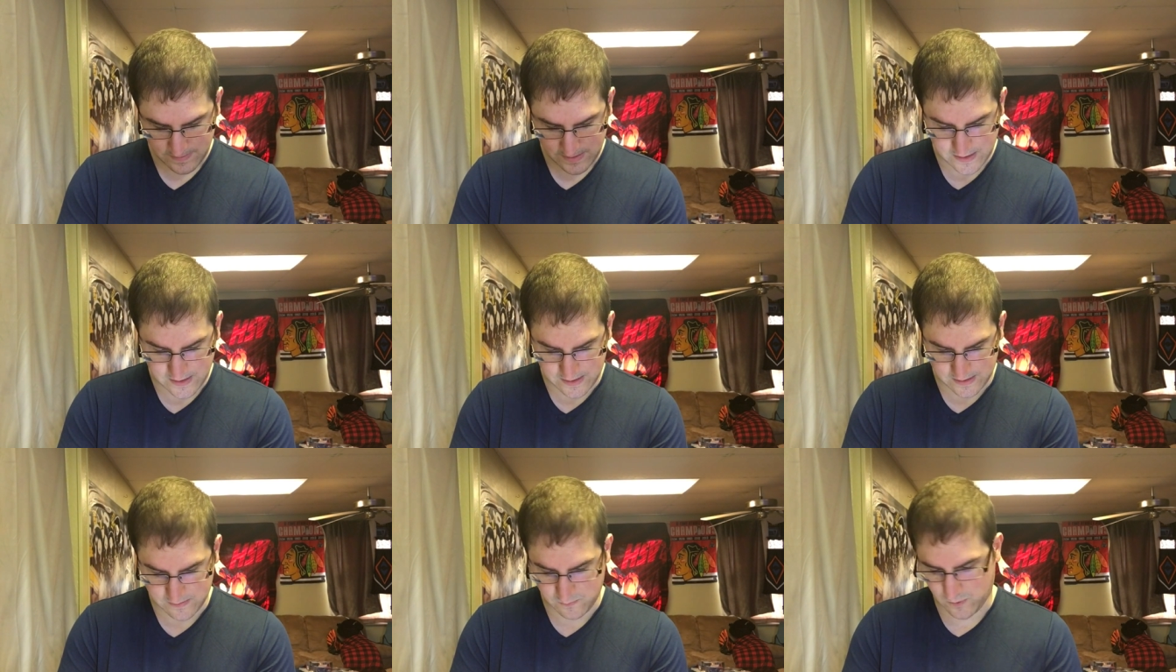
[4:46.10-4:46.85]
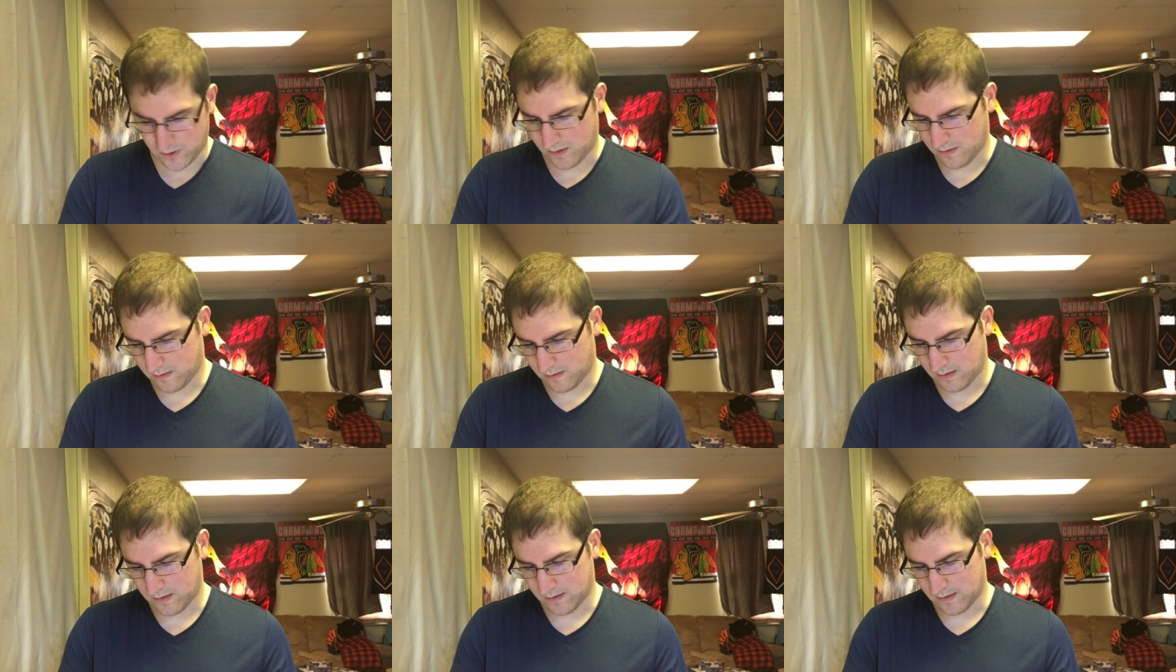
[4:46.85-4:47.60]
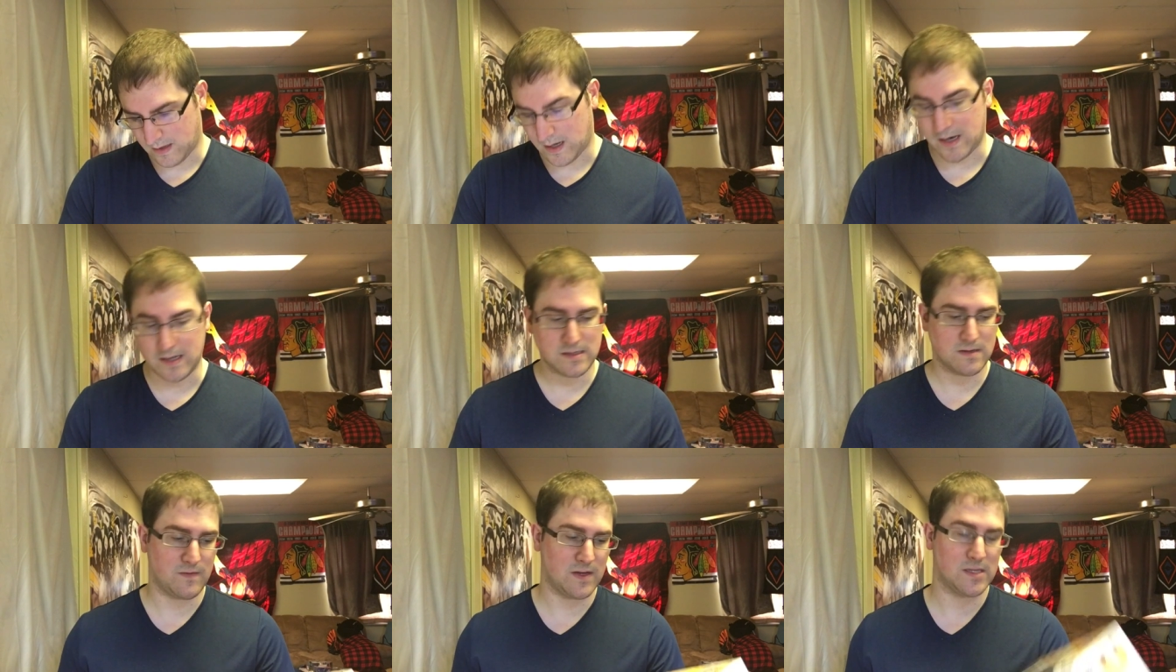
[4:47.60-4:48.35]
He is worth uh,
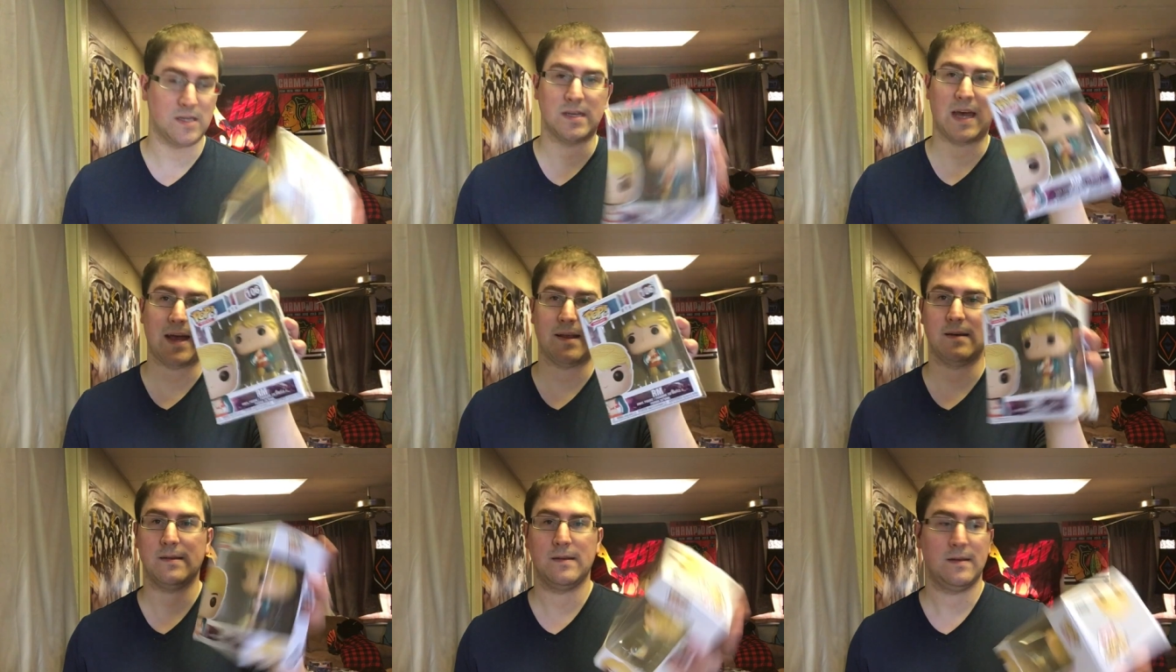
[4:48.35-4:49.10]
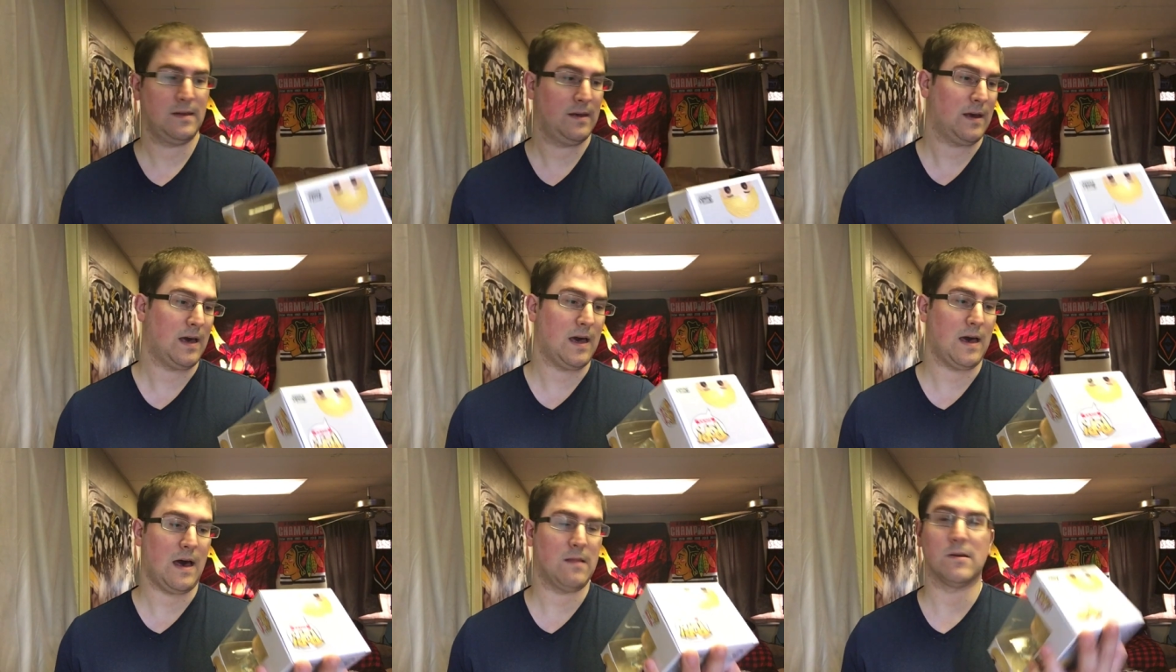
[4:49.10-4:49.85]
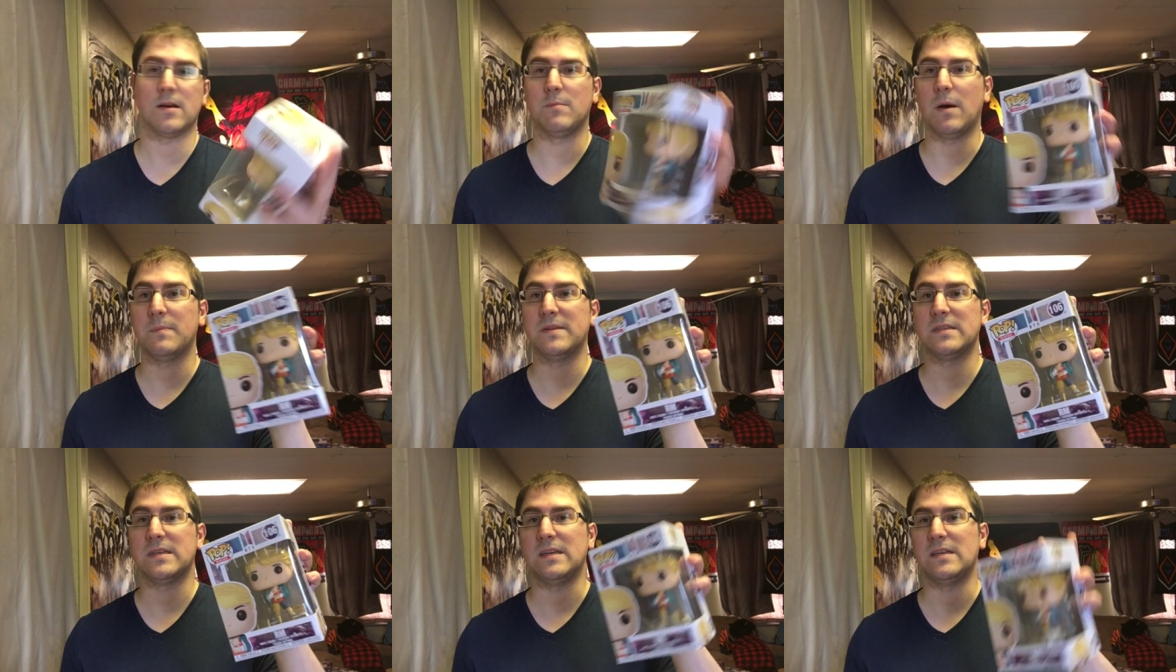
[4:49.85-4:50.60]
insufficient data. Uh, I'll look him up
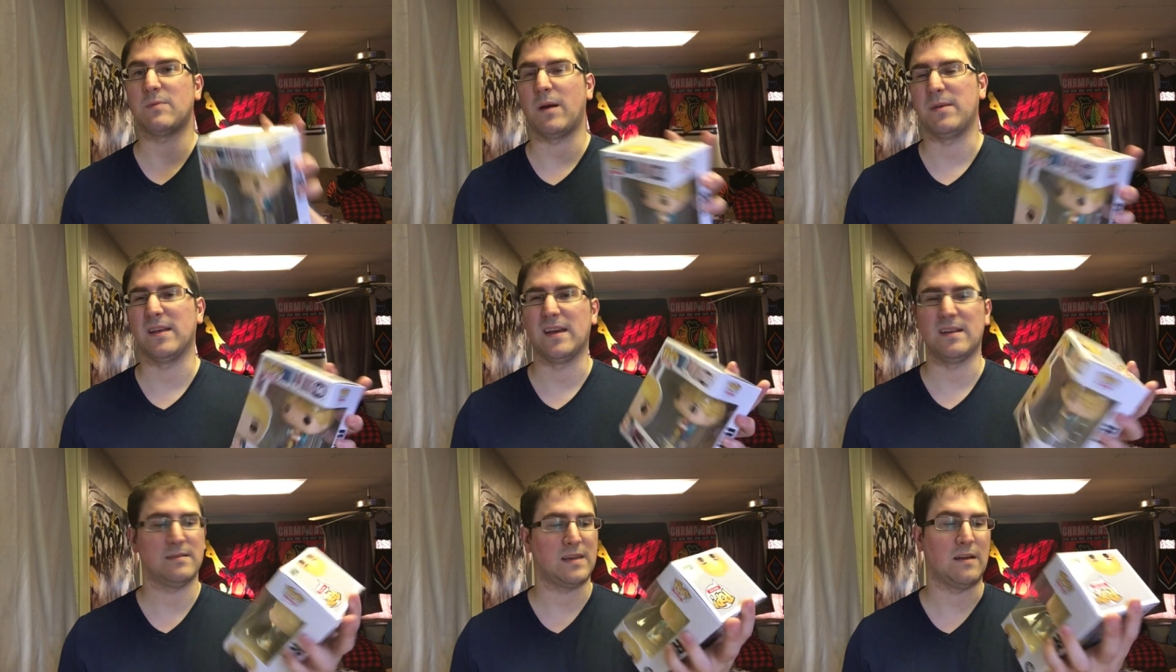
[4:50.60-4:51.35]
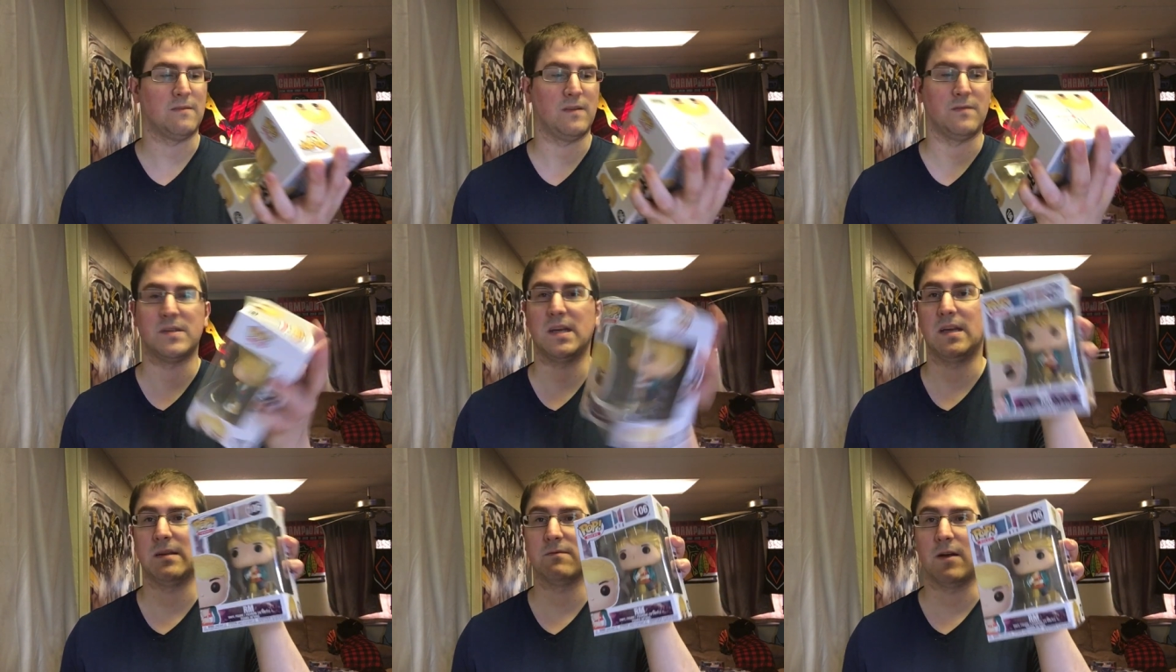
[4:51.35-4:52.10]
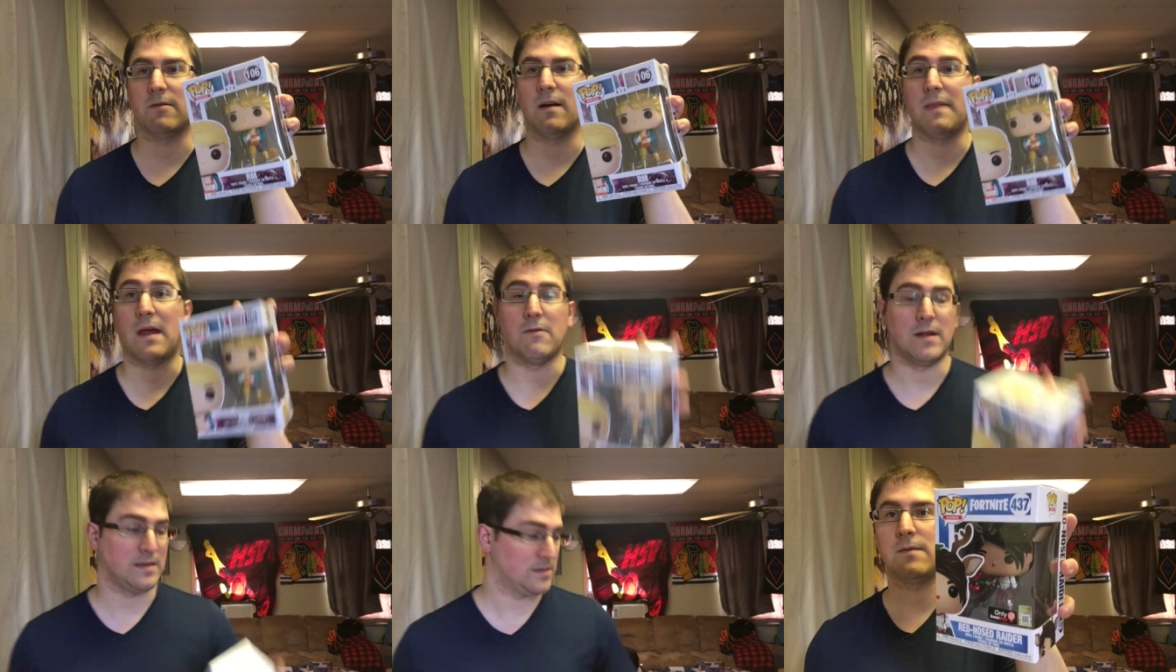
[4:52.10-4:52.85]
and see. He's probably like 10 or 15, right around that
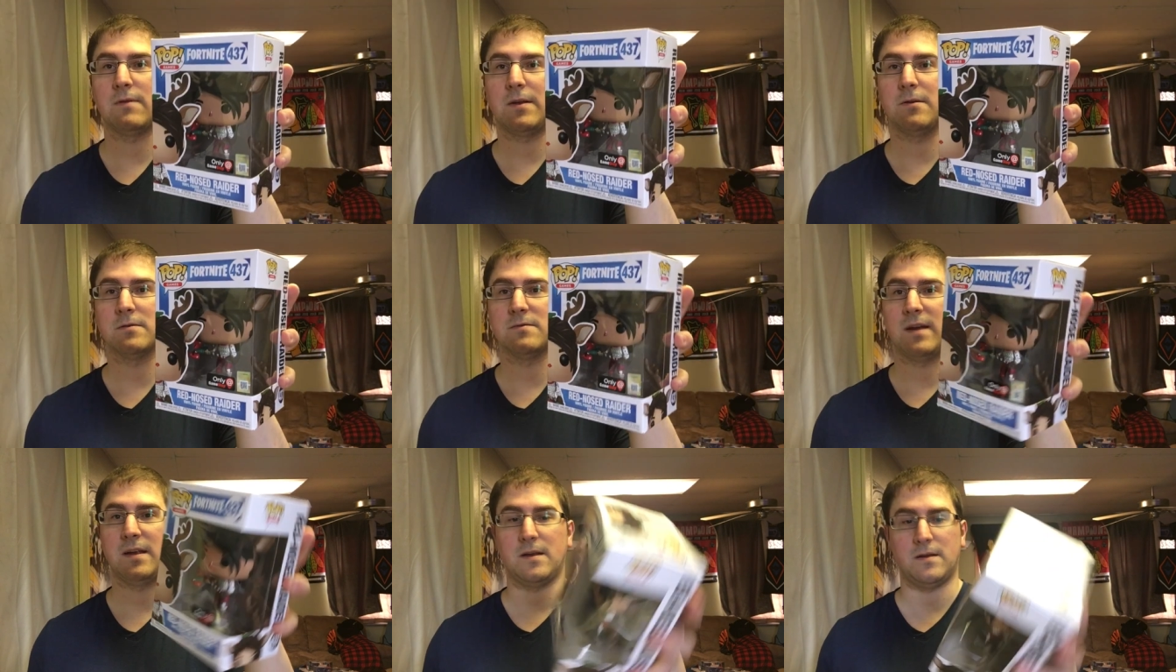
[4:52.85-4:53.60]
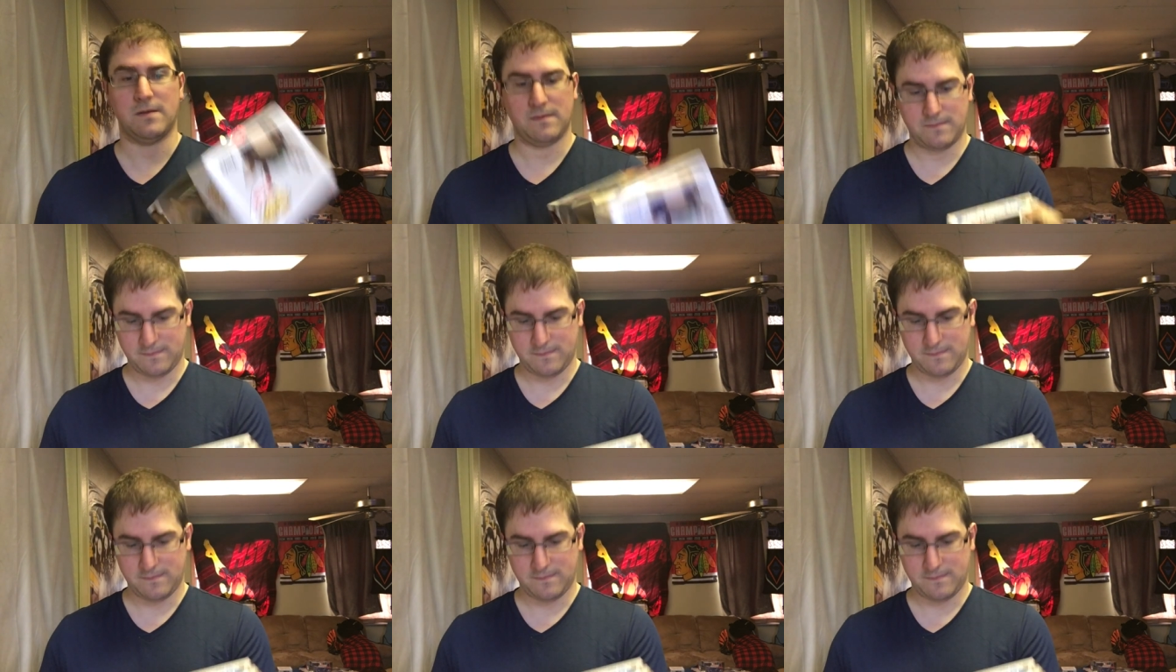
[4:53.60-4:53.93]
range. Red-nosed reindeer.